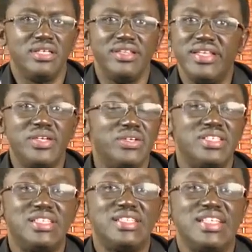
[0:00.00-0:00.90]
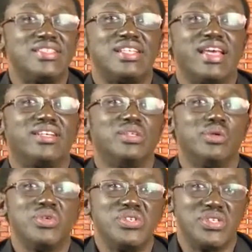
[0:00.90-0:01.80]
they don't taste like
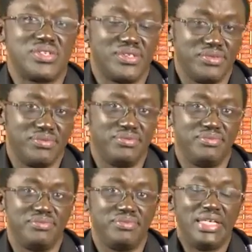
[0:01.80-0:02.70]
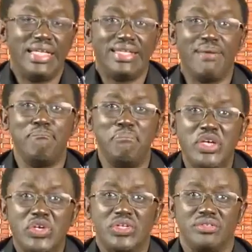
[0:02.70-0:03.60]
oranges. They are
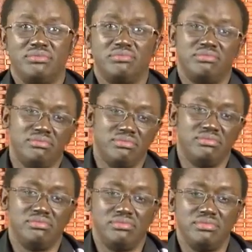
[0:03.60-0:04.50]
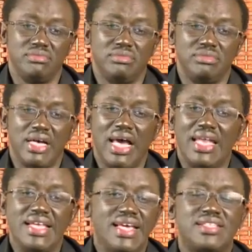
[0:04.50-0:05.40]
bitter. And
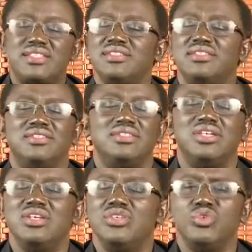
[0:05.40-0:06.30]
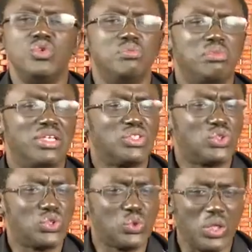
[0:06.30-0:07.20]
yet, you
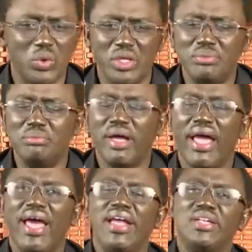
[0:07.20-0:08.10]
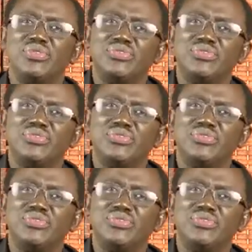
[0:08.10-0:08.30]
must swallow them and